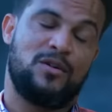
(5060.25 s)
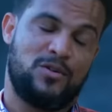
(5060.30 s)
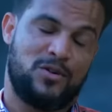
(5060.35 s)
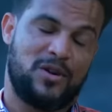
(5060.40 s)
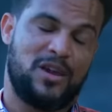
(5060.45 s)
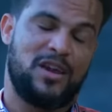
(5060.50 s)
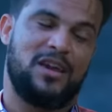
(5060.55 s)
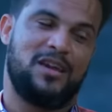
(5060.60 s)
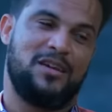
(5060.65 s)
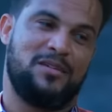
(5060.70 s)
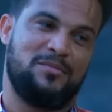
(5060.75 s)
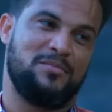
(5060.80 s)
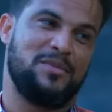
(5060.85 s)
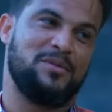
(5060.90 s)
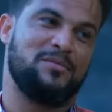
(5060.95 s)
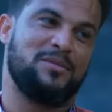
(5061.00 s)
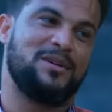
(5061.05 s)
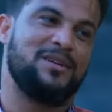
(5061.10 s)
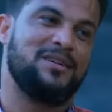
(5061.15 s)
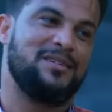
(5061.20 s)
Okay,
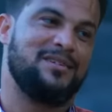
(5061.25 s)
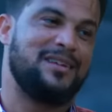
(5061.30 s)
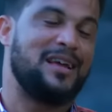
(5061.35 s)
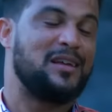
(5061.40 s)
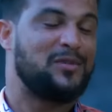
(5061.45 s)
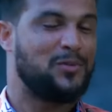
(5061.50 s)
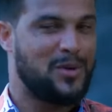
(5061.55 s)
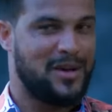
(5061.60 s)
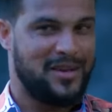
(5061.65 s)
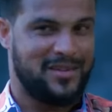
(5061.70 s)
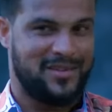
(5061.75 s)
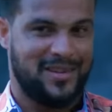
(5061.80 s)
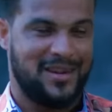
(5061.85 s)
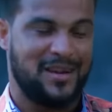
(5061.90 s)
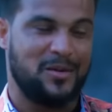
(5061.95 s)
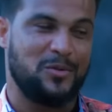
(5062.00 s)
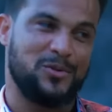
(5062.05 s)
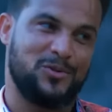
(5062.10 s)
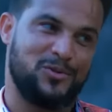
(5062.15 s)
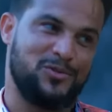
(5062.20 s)
Mama. That's why I
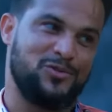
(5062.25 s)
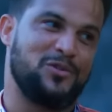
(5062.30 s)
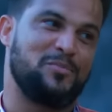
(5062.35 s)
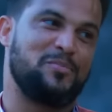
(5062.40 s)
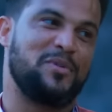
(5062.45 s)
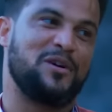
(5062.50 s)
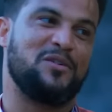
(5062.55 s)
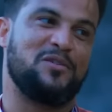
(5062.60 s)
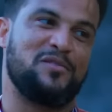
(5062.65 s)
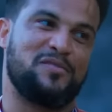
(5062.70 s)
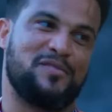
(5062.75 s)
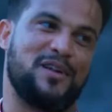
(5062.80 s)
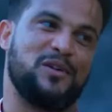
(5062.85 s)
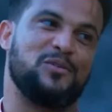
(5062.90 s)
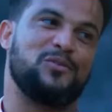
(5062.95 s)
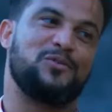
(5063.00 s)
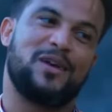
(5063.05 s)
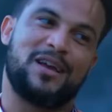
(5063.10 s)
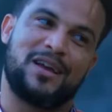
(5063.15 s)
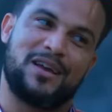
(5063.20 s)
said I want to drop her off
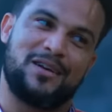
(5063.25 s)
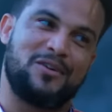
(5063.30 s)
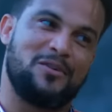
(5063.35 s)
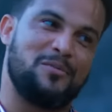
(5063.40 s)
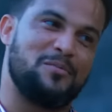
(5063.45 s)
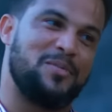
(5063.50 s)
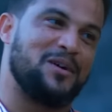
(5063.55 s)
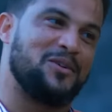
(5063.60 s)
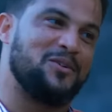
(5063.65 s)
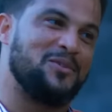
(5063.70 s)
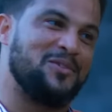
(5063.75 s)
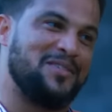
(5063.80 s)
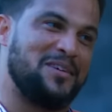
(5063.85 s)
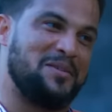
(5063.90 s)
now, so I can come back on